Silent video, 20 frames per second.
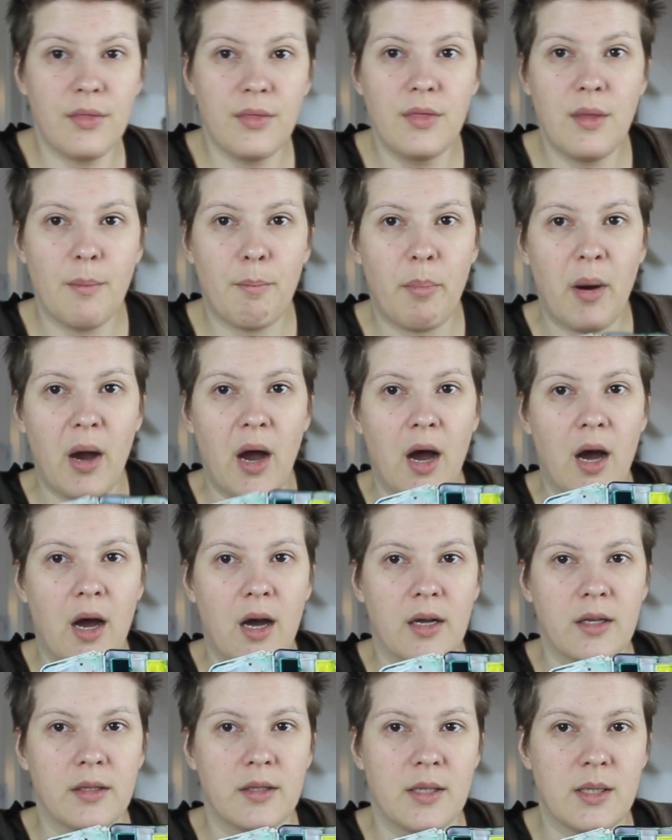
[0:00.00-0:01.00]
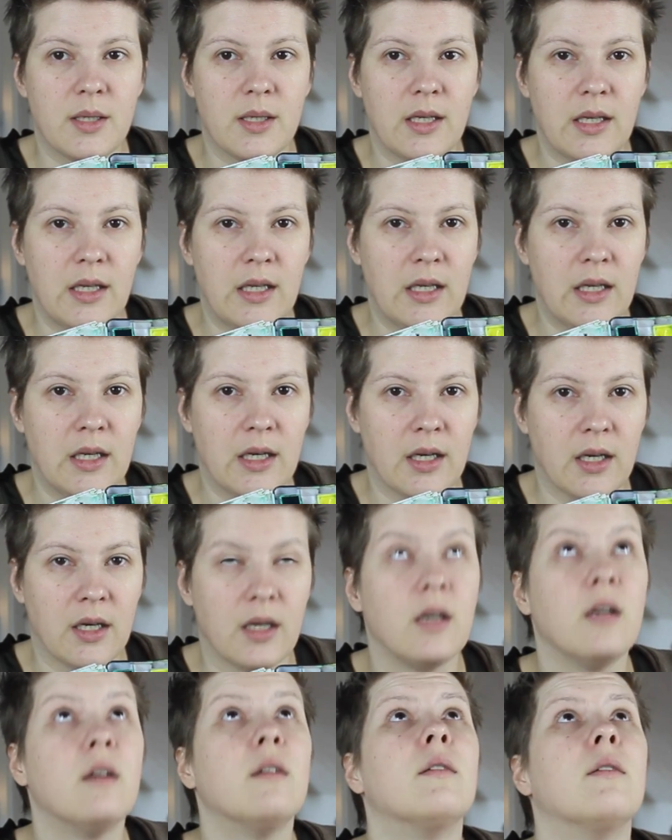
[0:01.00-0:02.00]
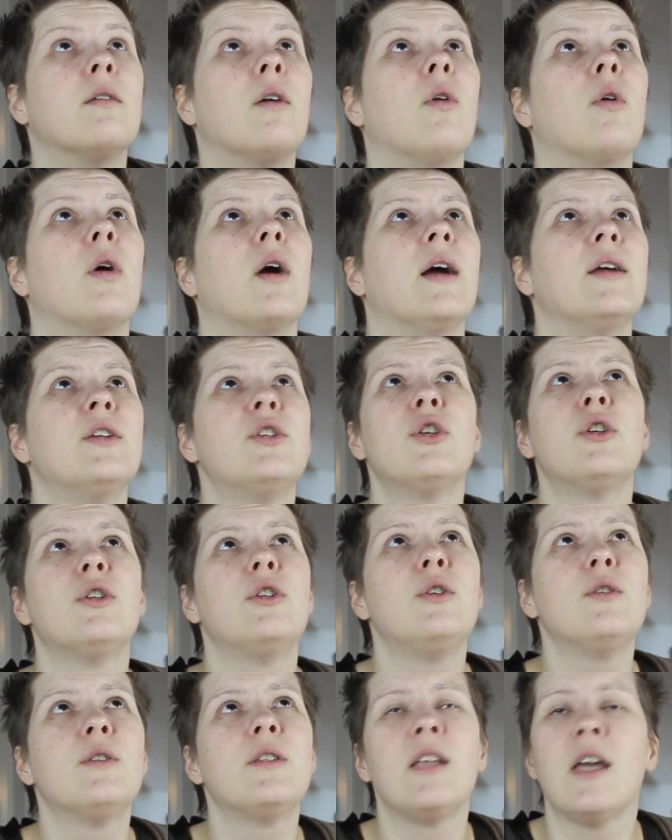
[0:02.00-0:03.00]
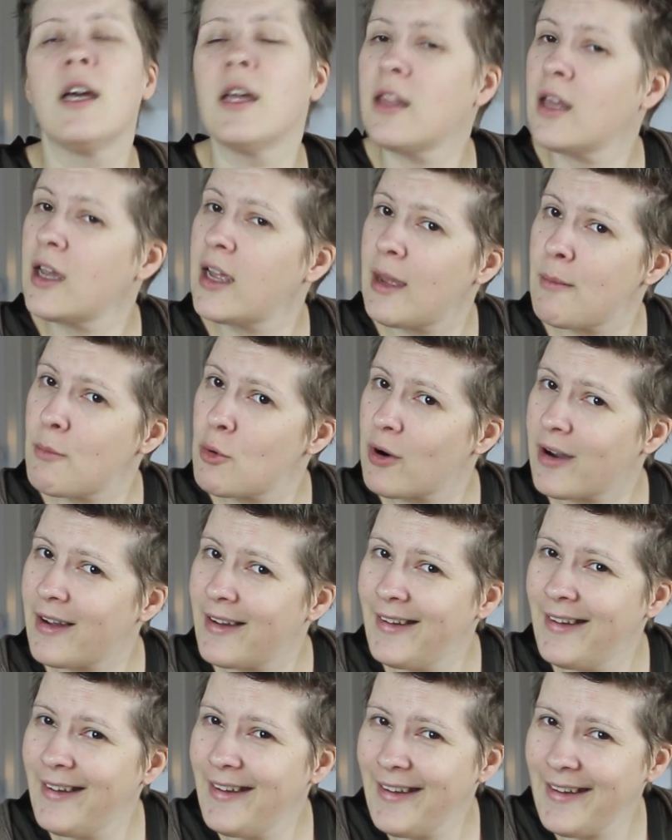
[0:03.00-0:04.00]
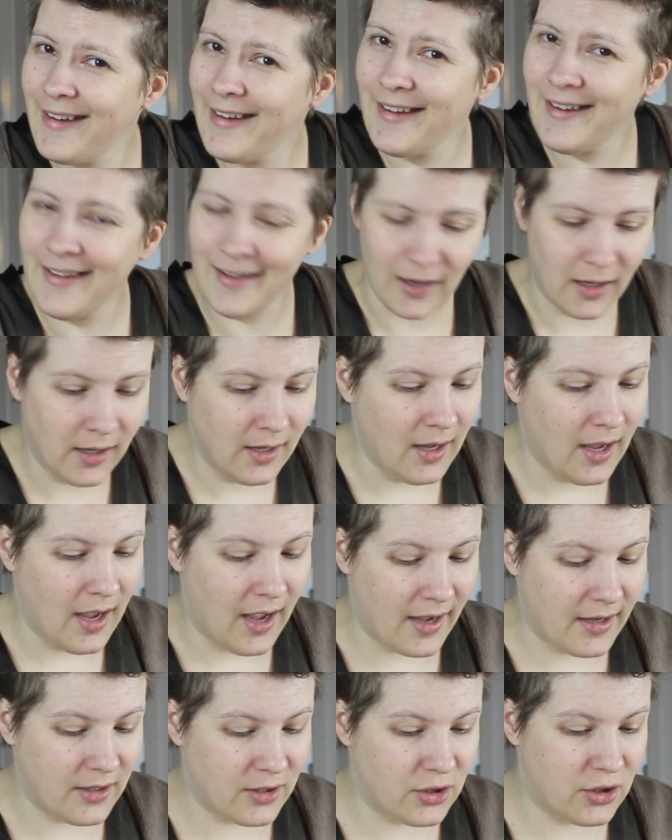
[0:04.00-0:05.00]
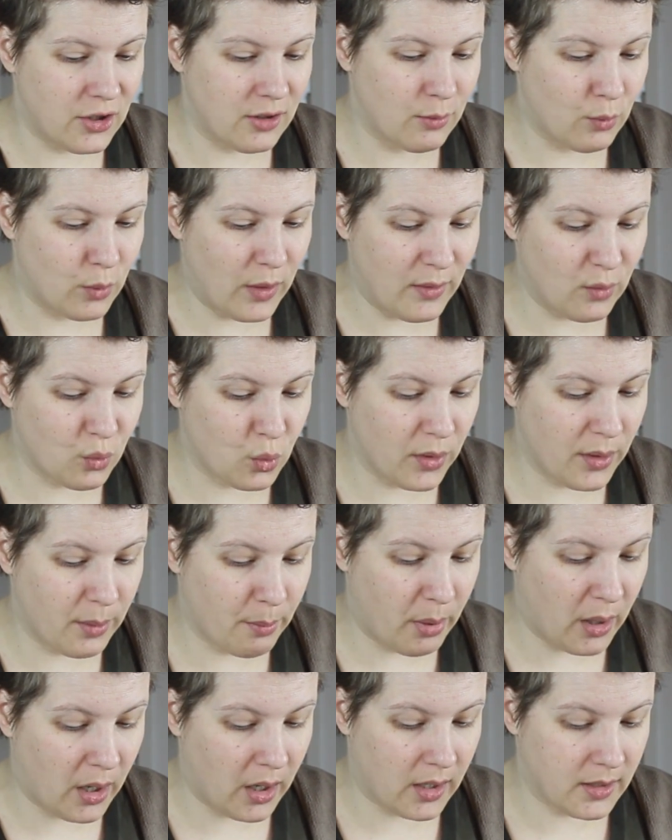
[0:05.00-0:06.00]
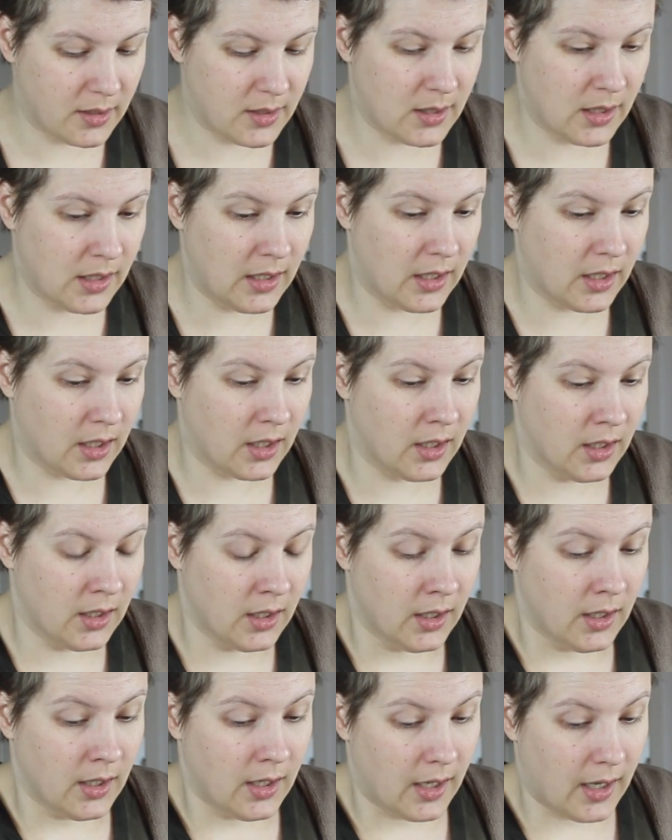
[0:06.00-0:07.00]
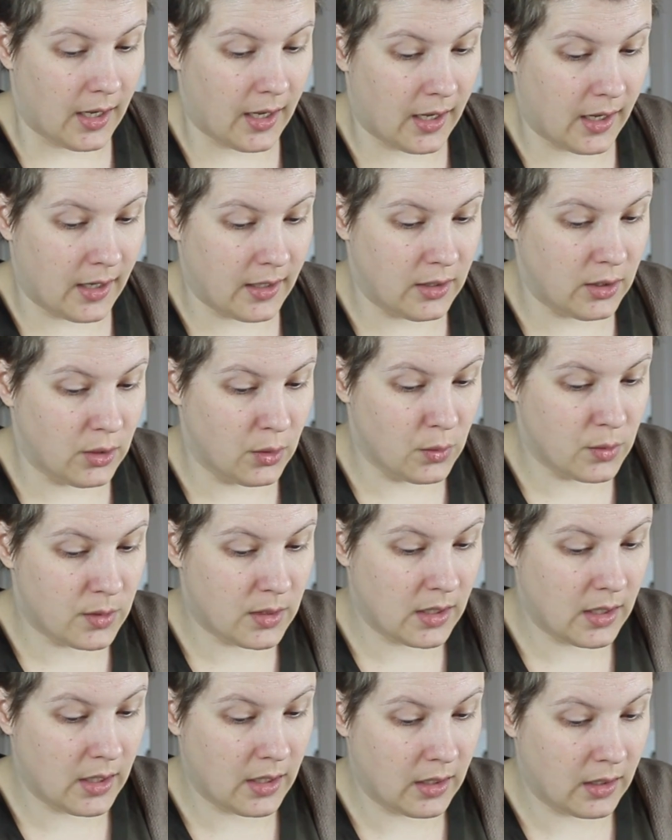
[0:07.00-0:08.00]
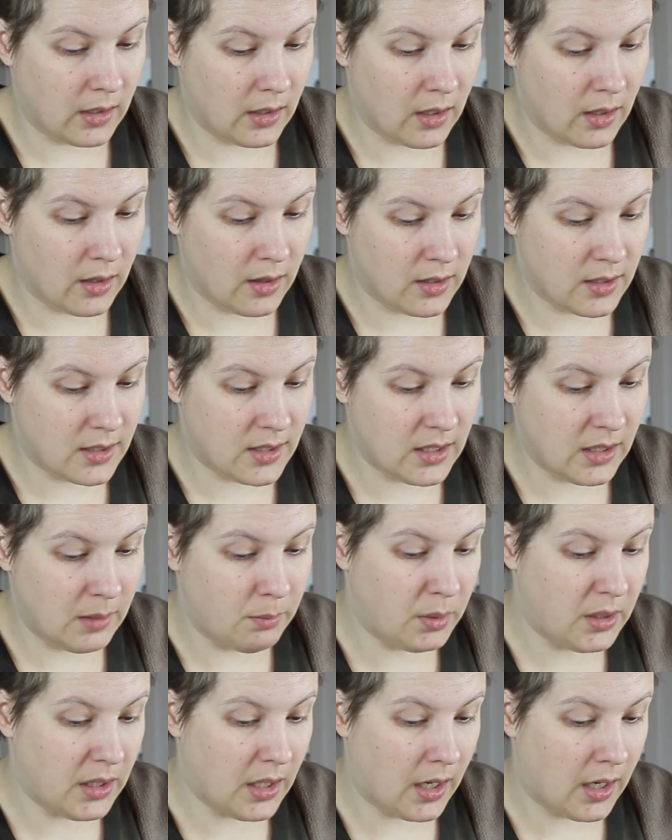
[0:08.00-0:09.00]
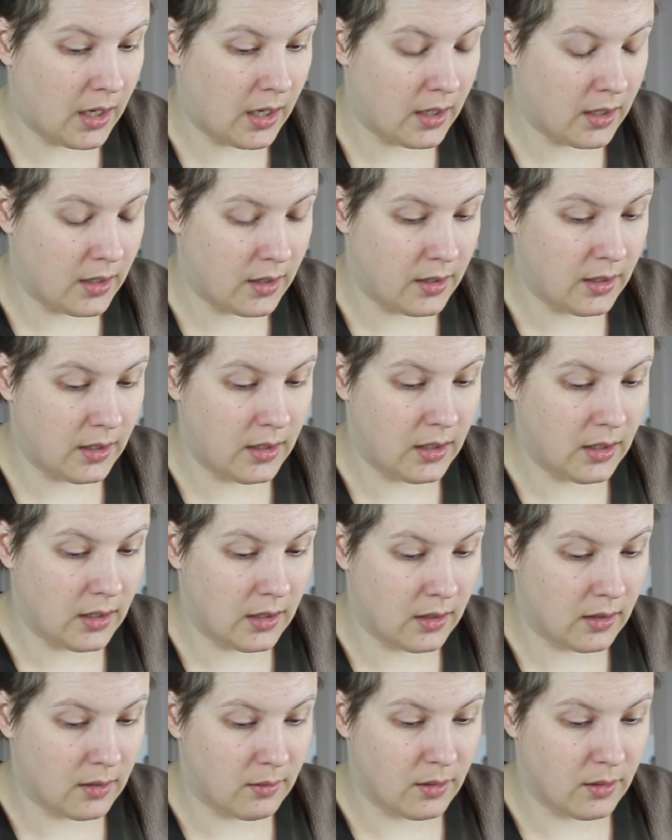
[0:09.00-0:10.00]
the pots here, or I should use the other camera. I went with the pots here, using the sepia, the